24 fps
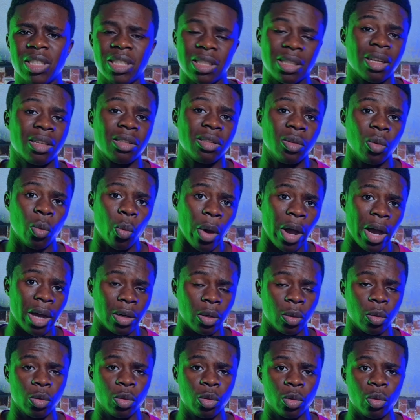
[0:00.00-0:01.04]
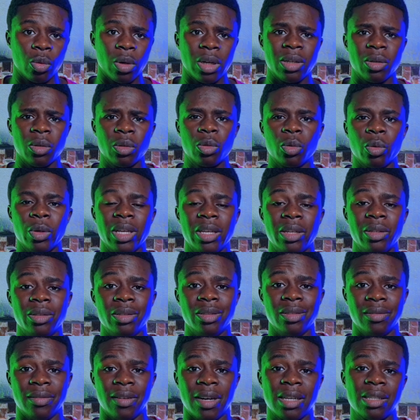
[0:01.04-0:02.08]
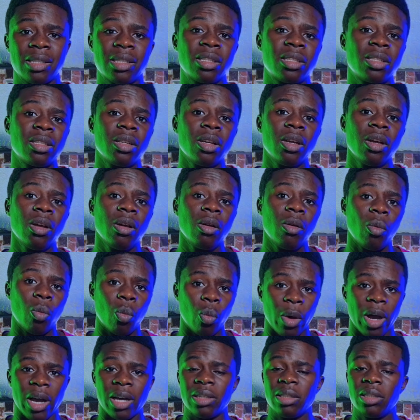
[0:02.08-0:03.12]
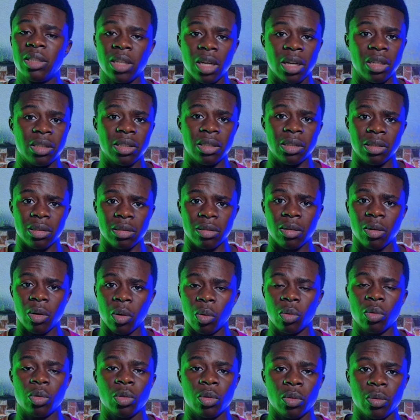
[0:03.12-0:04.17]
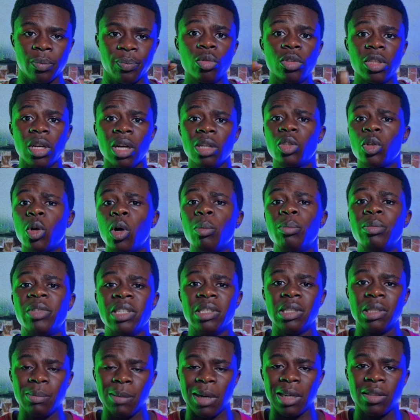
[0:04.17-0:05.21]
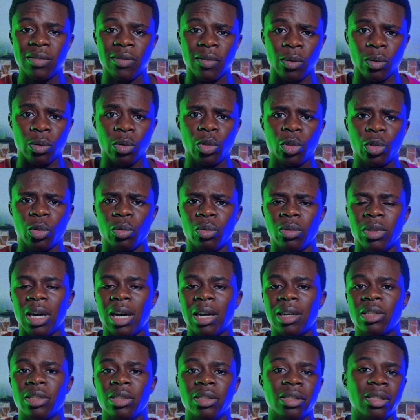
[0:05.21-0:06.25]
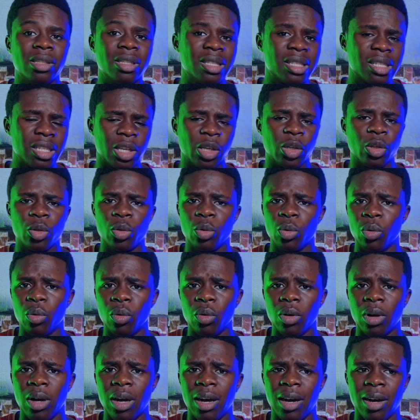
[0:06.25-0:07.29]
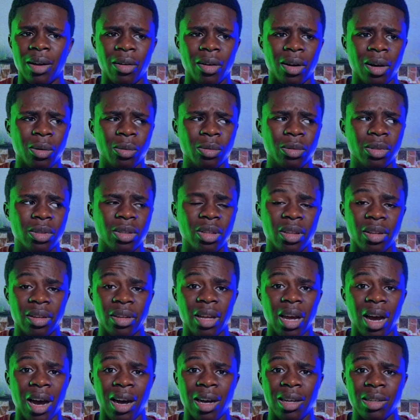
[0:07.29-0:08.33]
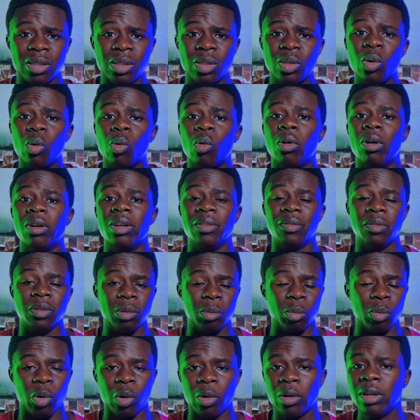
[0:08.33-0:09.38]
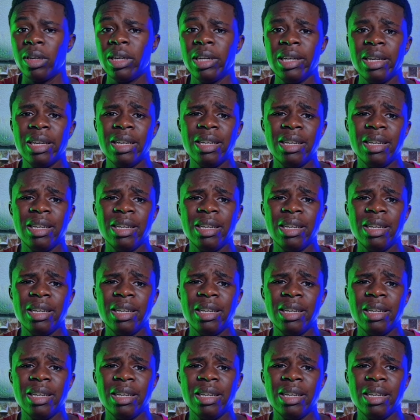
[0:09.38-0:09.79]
it's actually wired also, and also a reversed wired charging host. To charge up this smartphone should actually take you around 3 hours or even more.